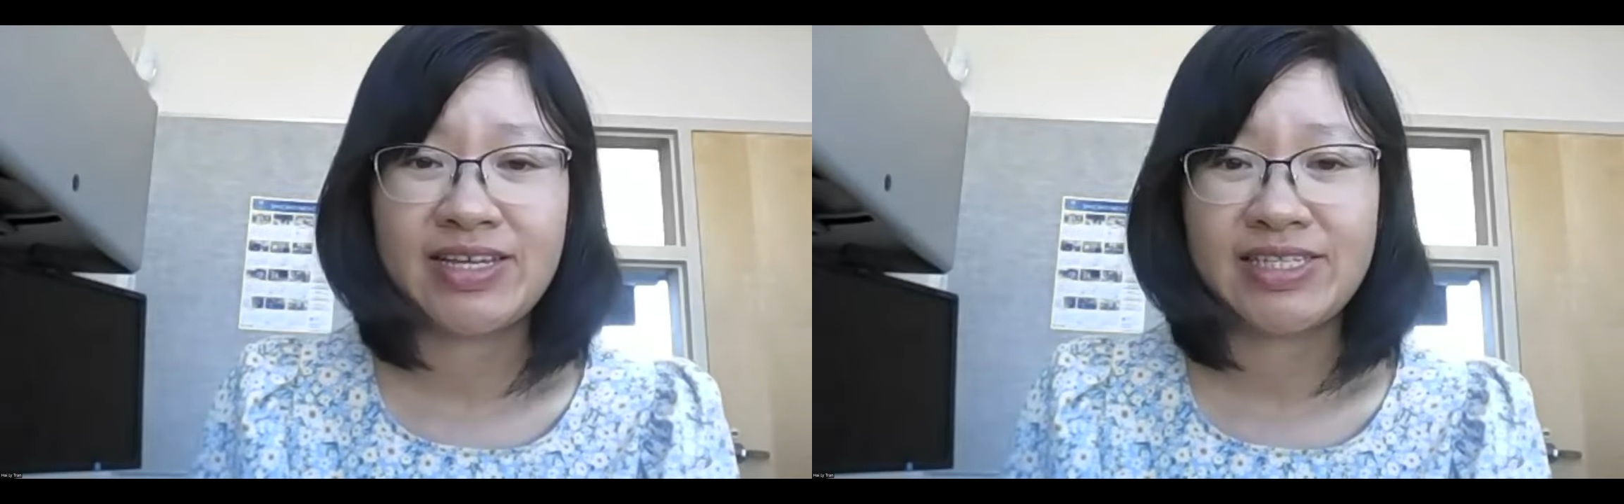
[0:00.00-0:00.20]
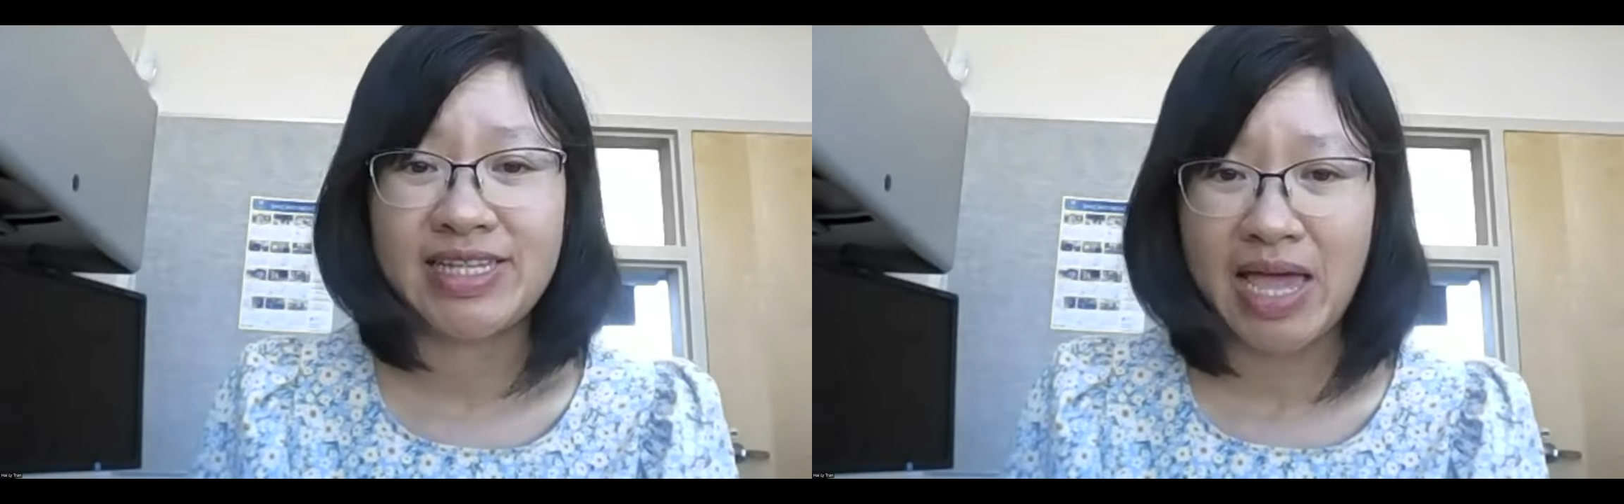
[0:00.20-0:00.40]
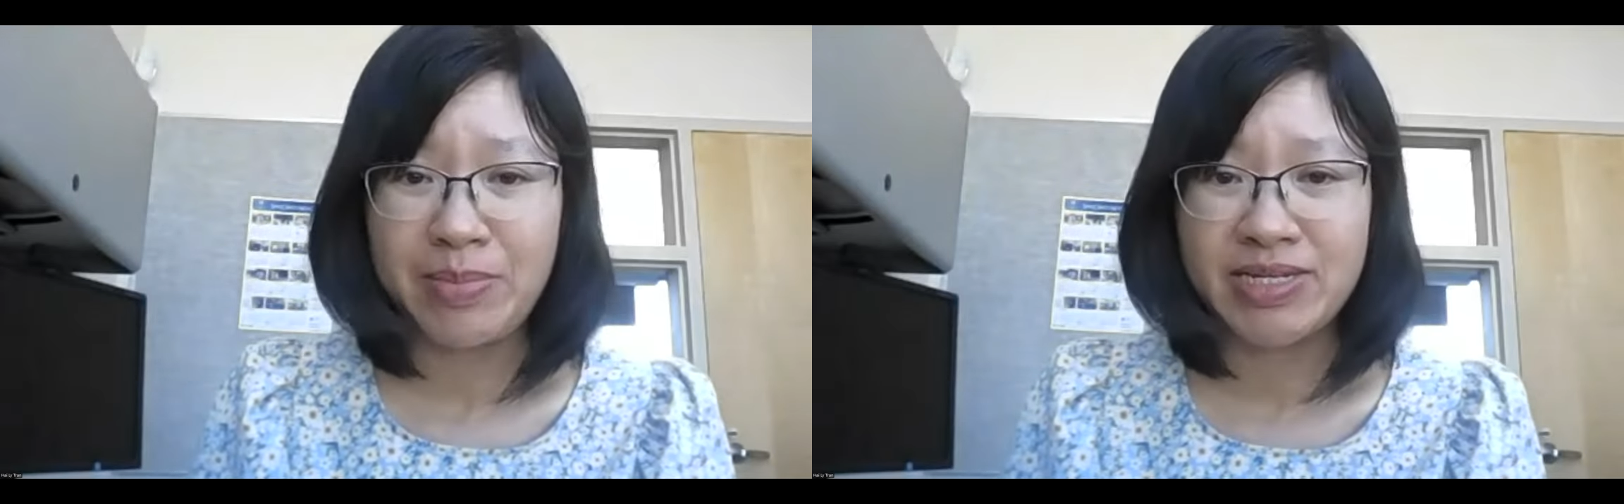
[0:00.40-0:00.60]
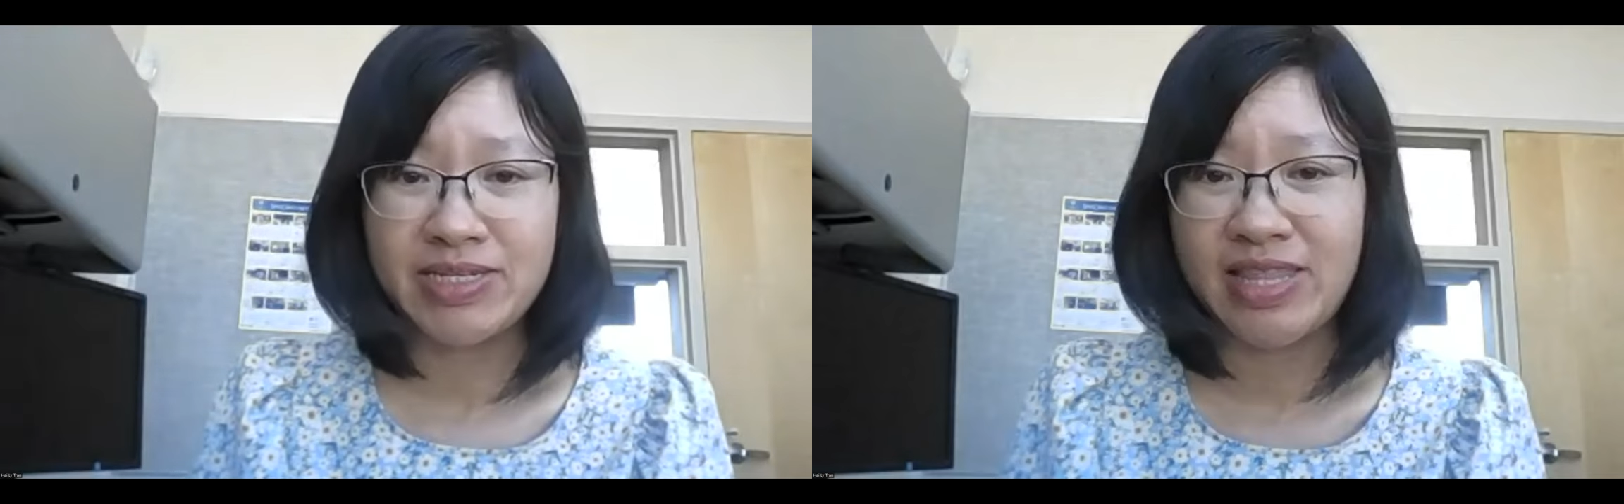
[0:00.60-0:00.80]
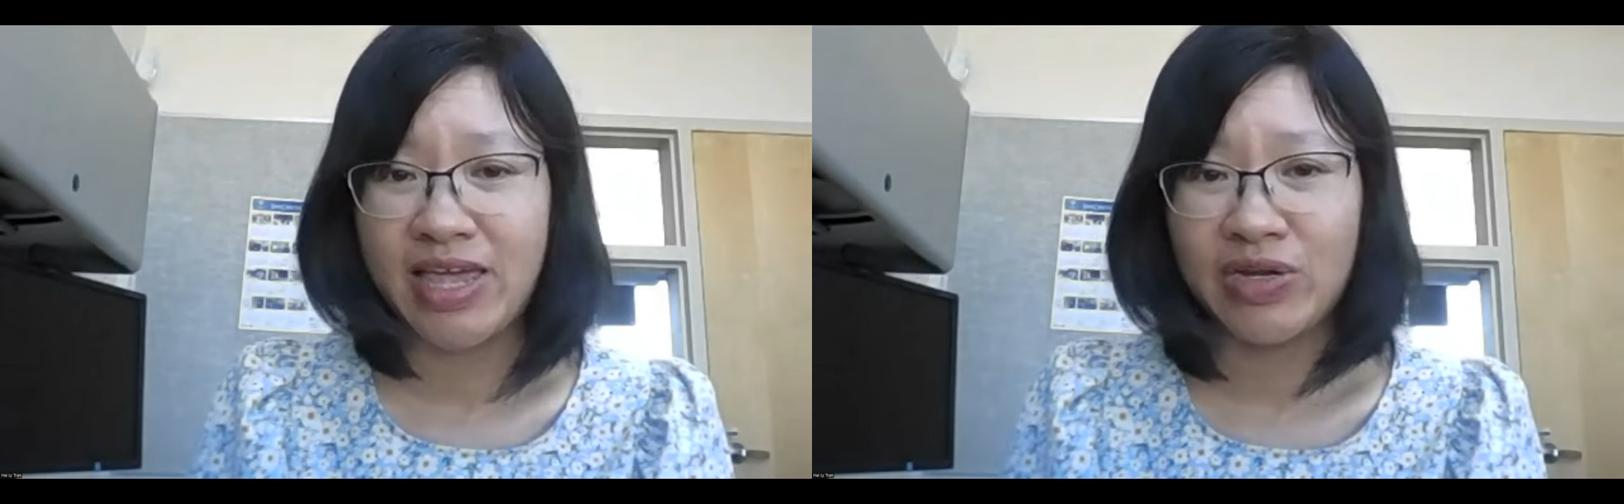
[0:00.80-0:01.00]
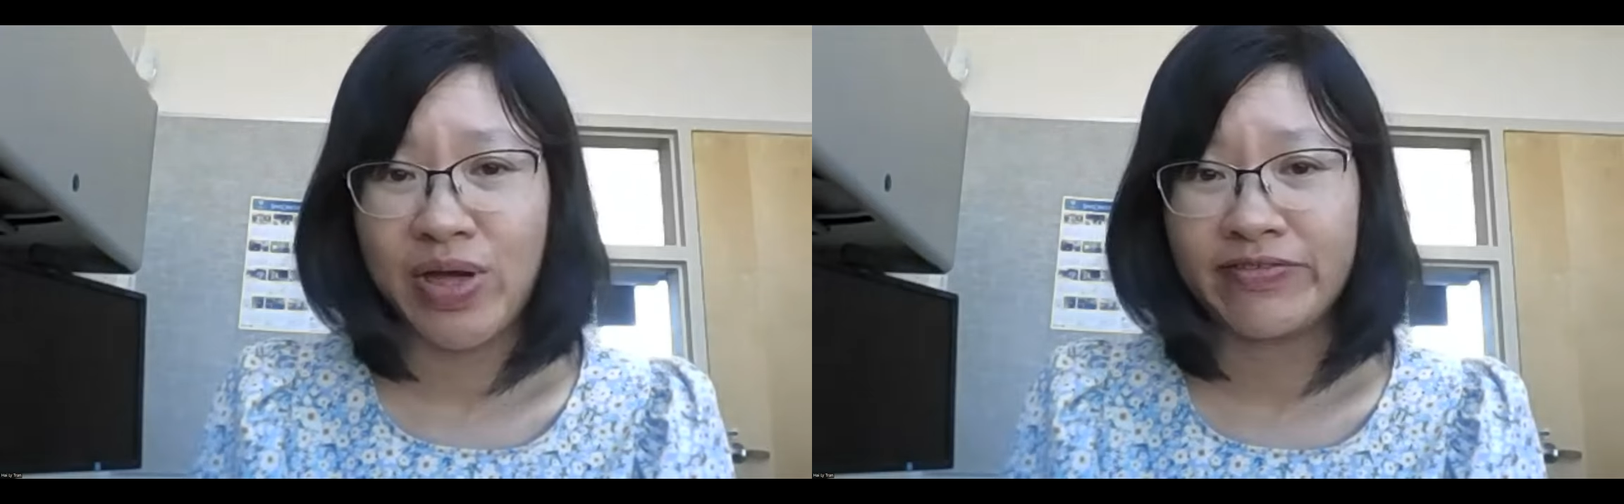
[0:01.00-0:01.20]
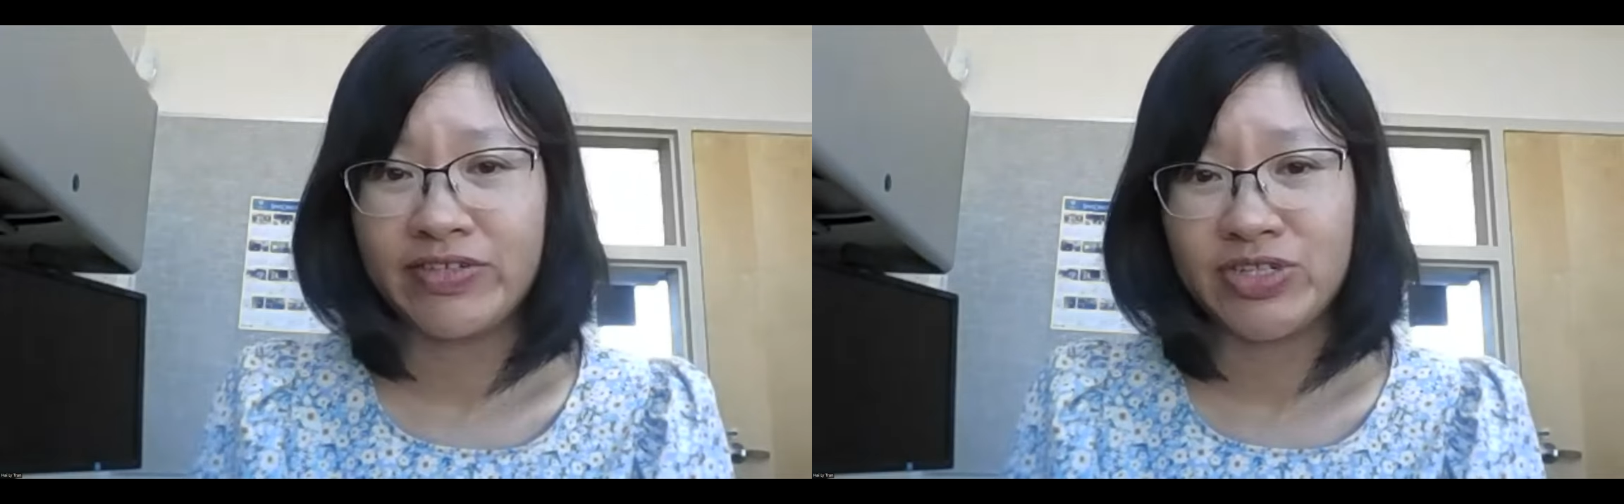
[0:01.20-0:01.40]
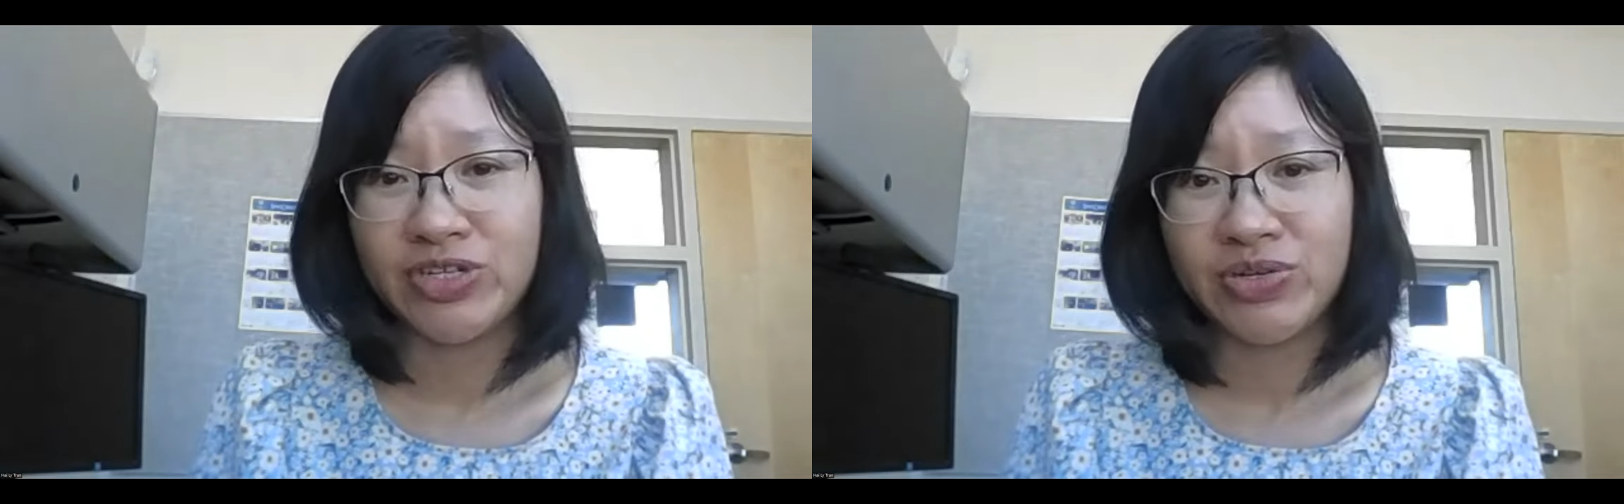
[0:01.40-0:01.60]
assignments that you have
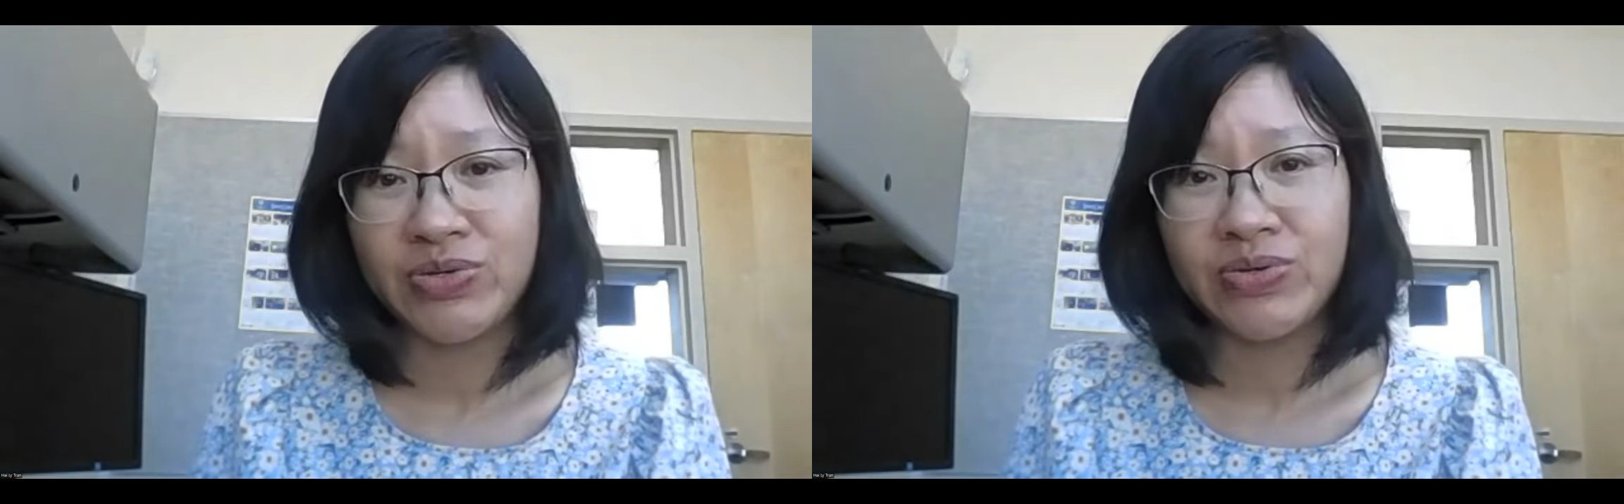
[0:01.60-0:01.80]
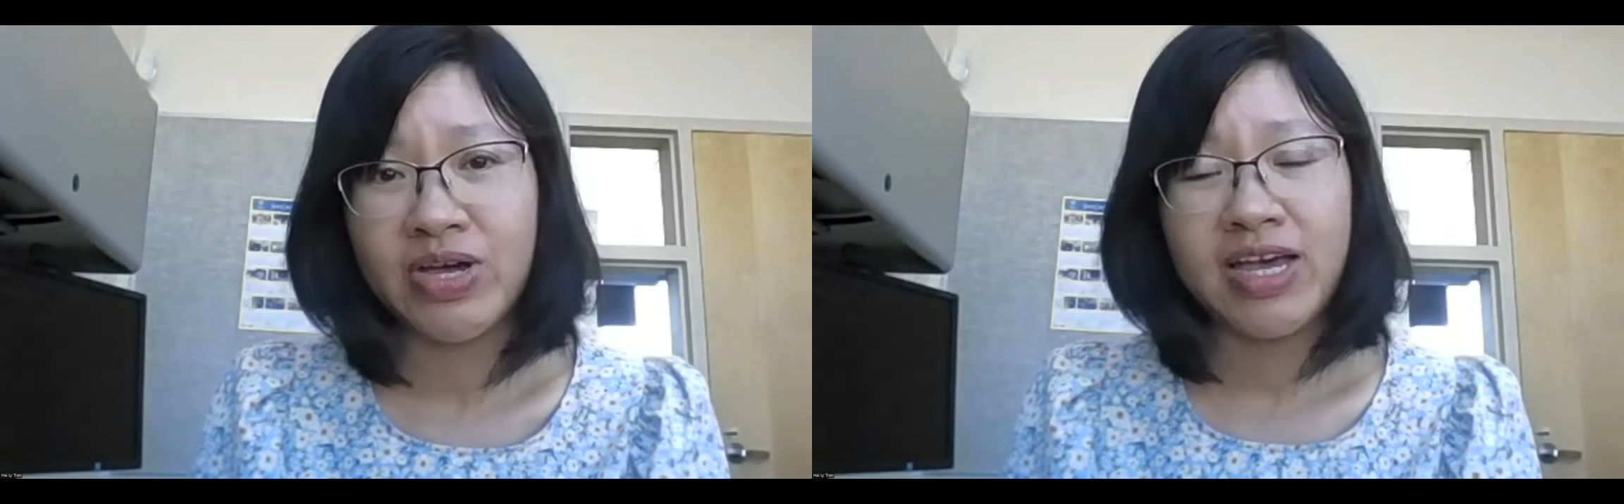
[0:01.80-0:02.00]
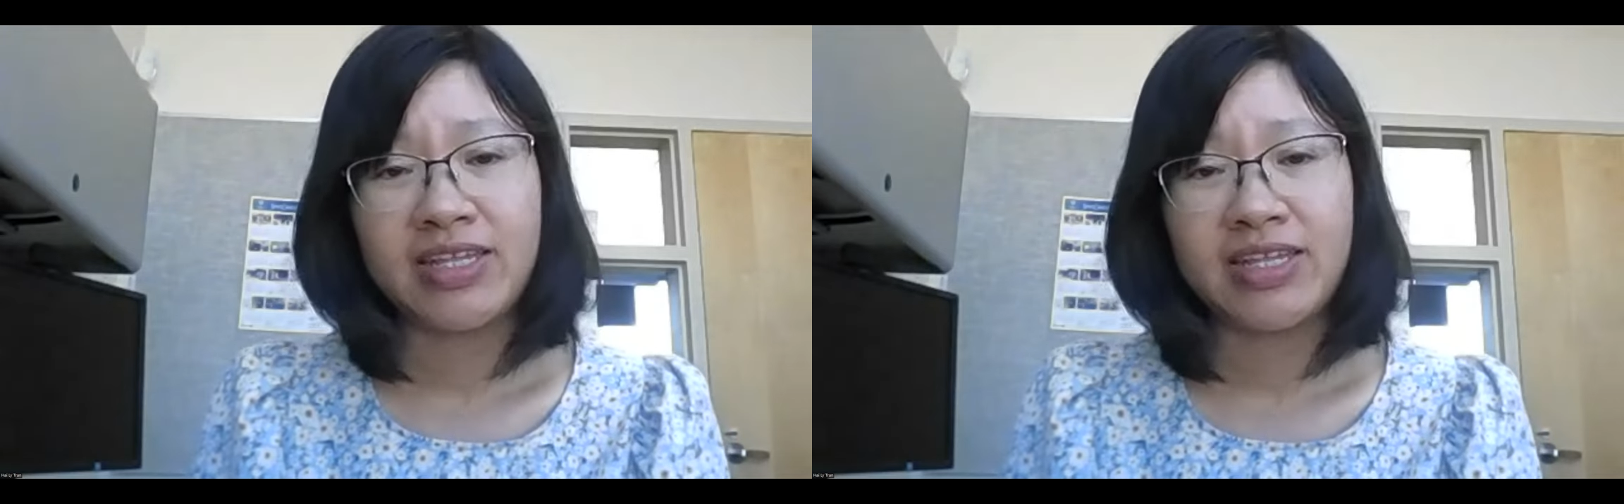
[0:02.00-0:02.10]
to do,